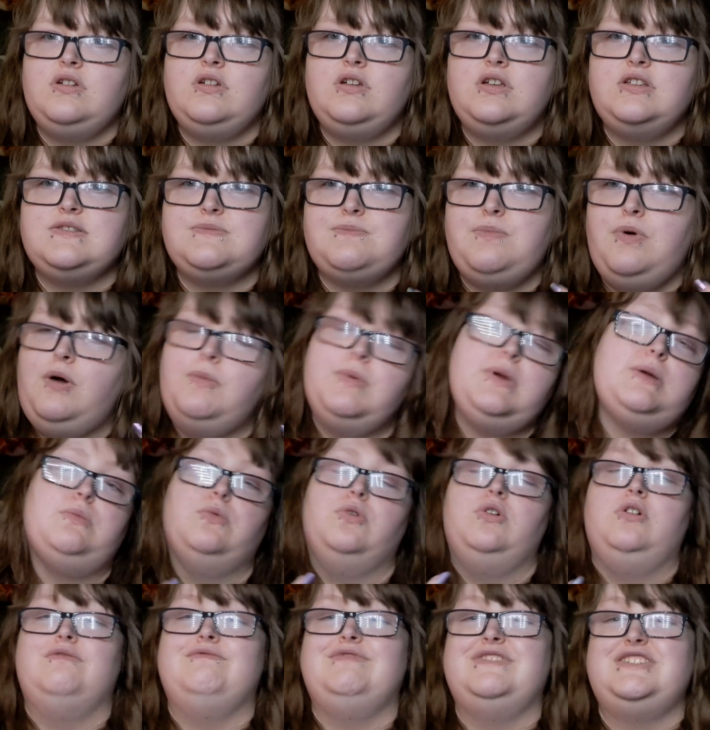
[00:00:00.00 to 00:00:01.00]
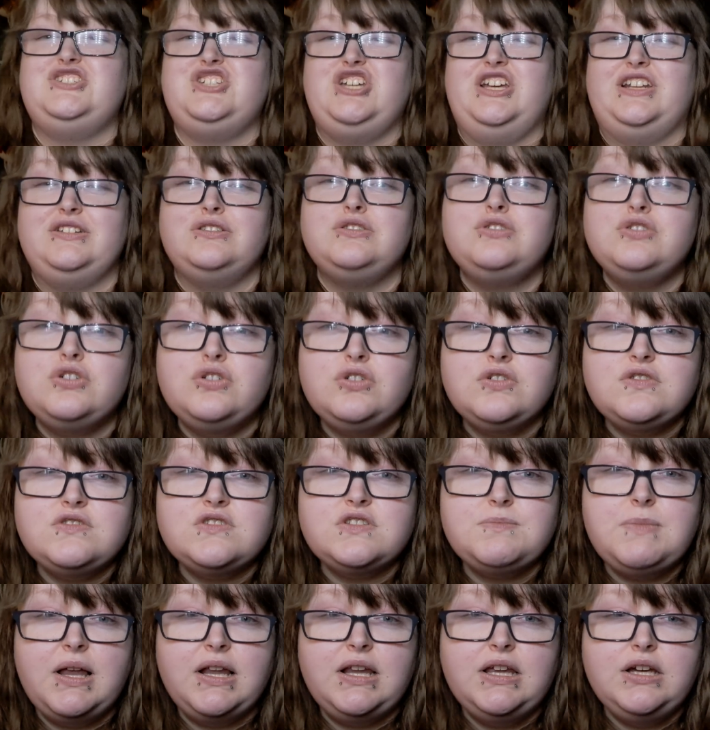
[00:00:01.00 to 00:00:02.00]
it's probably more of a gentle
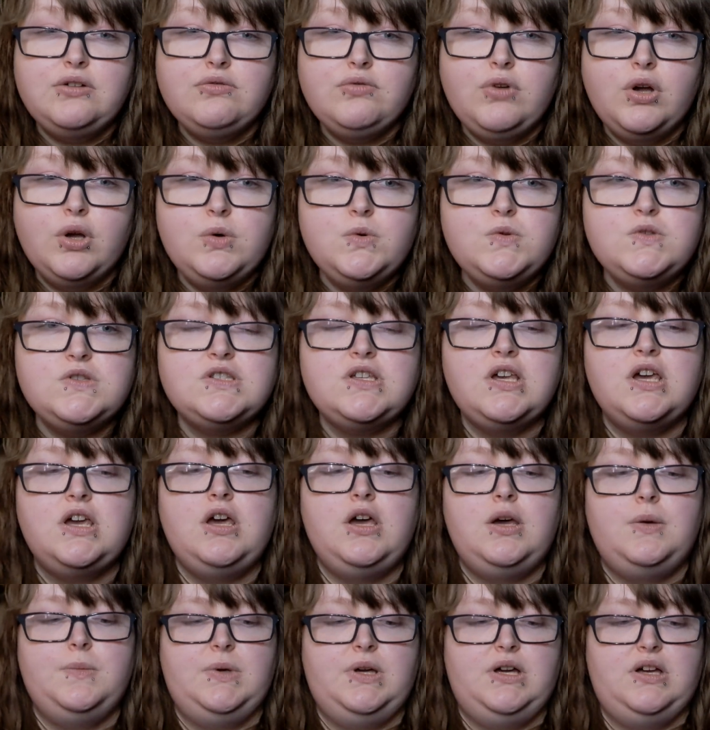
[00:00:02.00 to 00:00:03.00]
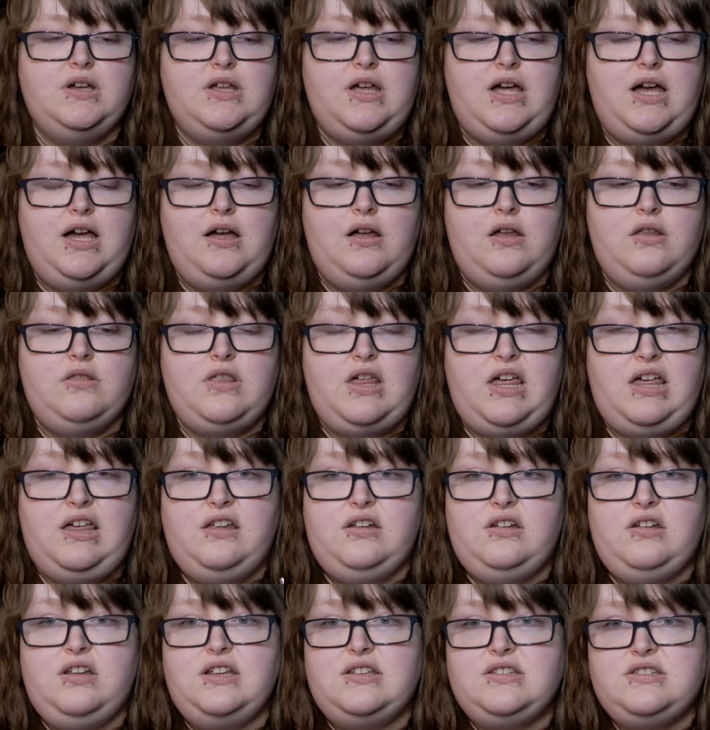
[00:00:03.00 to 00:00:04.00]
smelling rose,
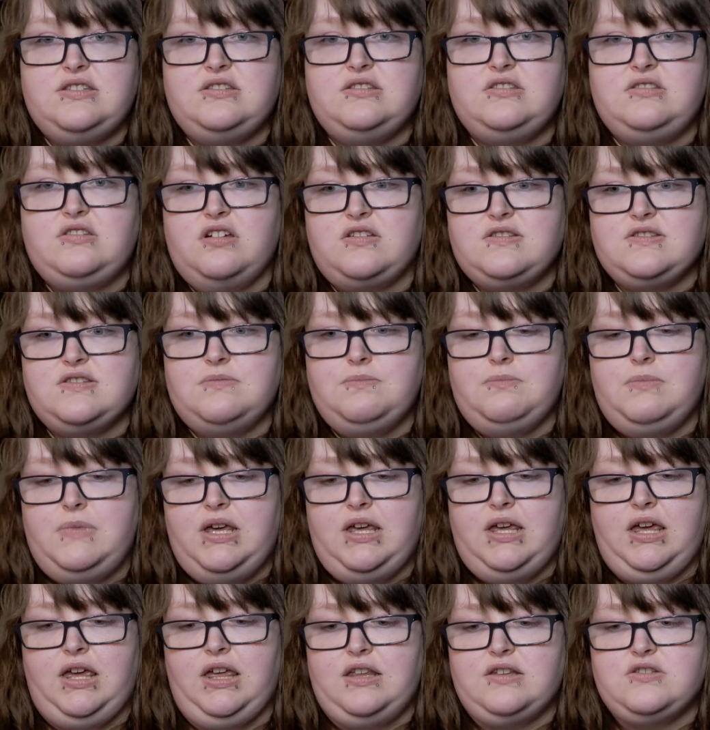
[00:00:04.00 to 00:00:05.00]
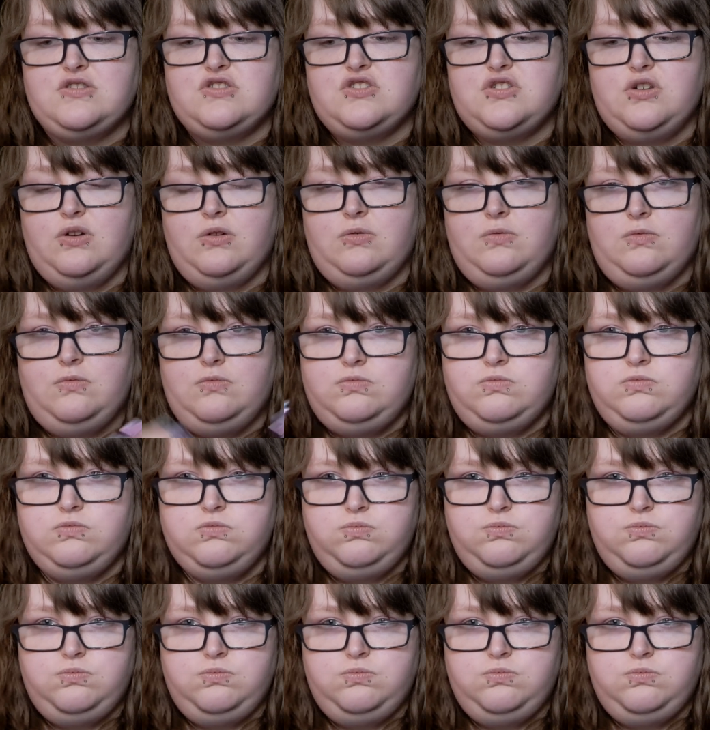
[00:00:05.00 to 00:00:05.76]
then it doesn't make it so